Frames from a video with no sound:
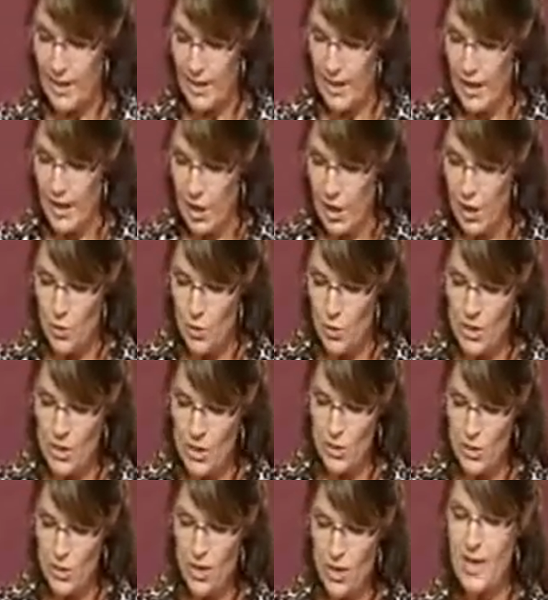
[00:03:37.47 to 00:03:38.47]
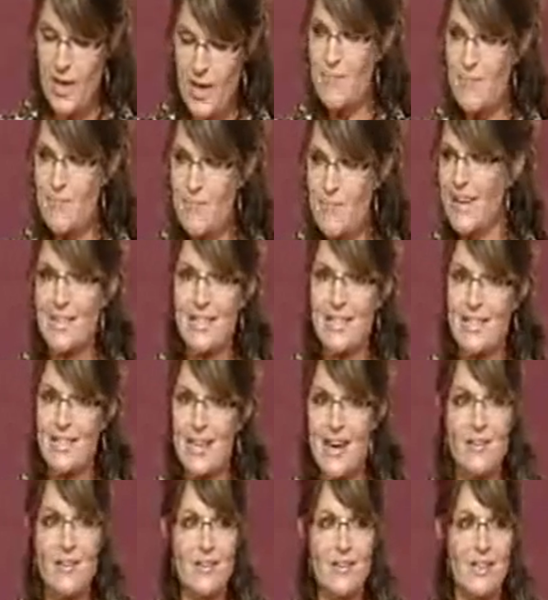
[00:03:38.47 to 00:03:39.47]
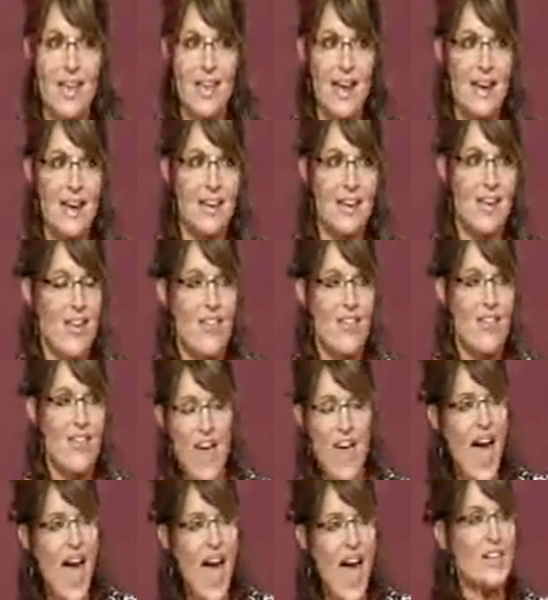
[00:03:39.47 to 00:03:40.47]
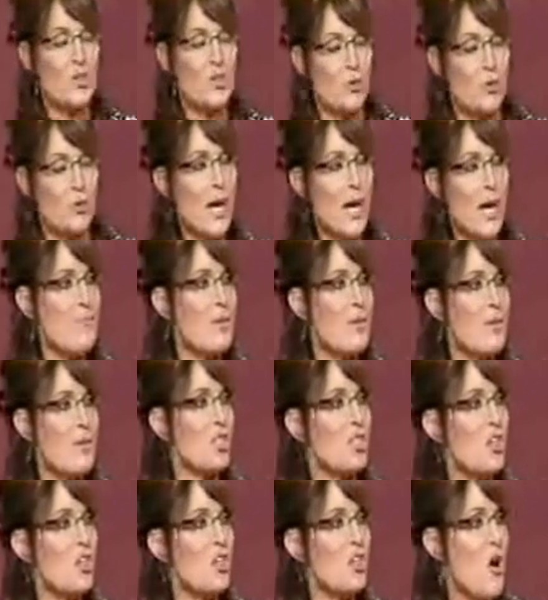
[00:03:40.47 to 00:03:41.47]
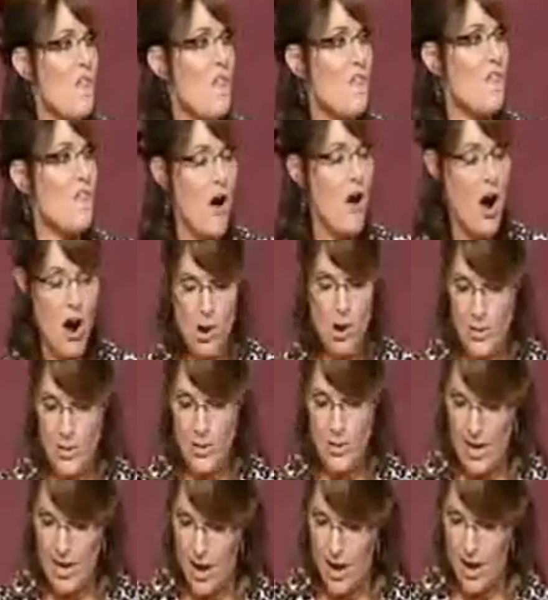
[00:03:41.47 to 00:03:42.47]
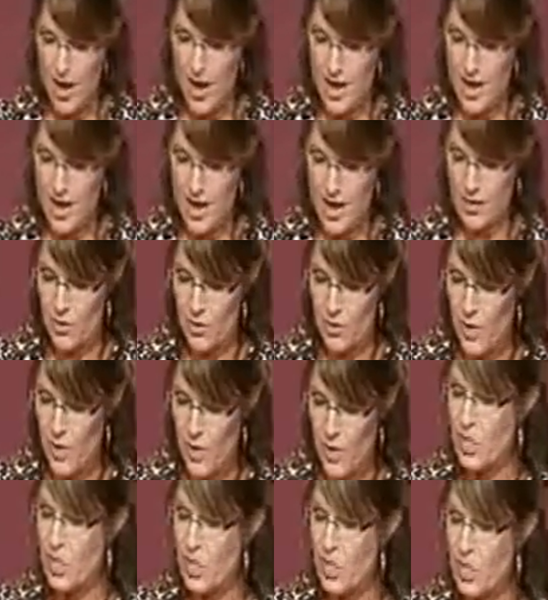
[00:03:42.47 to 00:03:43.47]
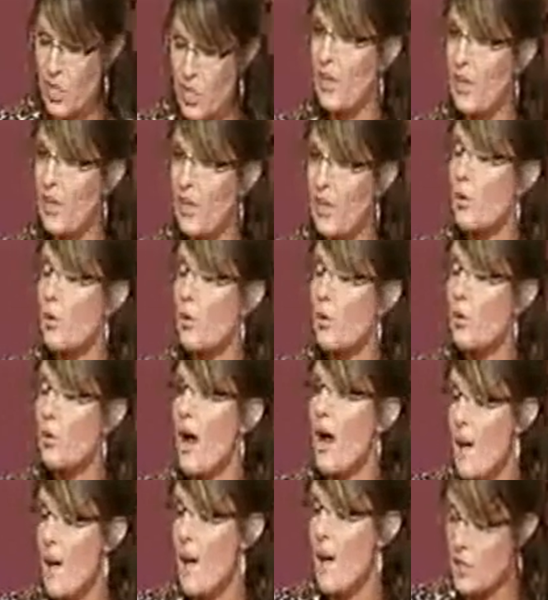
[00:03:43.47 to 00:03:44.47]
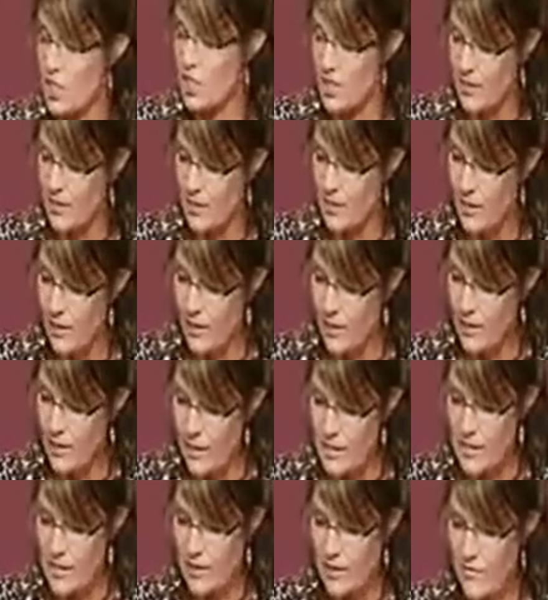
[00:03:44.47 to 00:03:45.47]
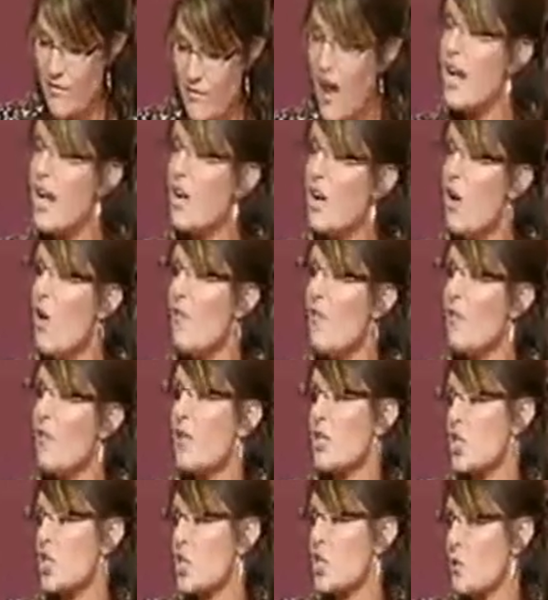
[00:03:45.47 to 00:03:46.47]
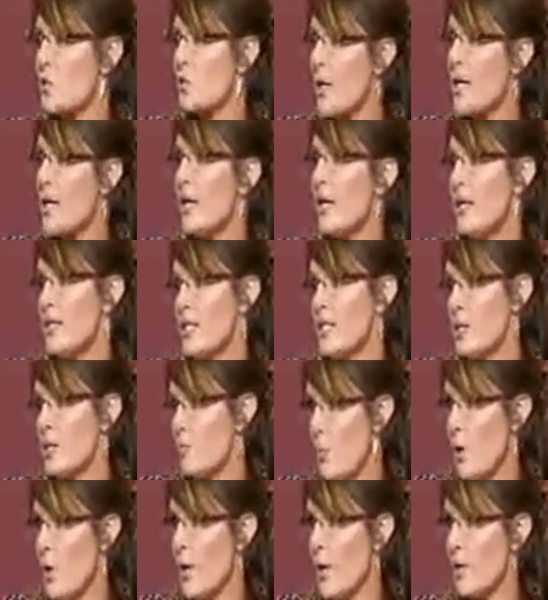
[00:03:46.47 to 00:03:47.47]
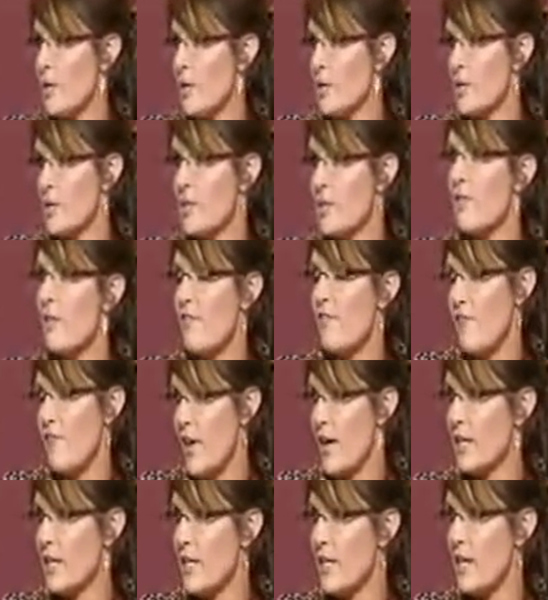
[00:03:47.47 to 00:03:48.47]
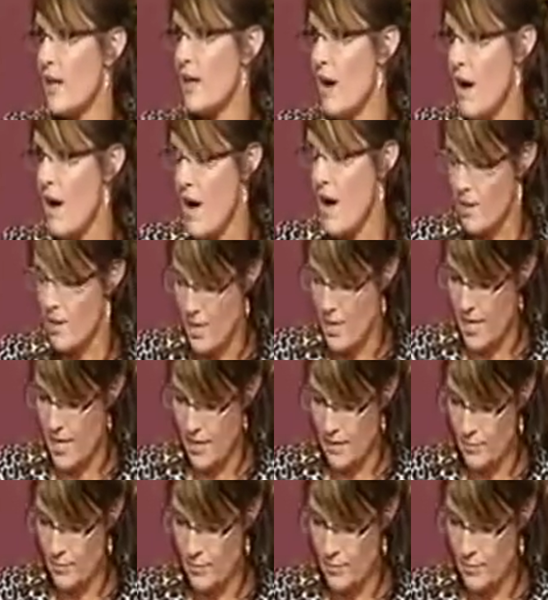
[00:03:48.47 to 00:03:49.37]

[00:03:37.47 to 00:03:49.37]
who is trying to make it sound like that dream is so far beyond our reach that the only option is to fight over the shrinking spoils of a failing economy.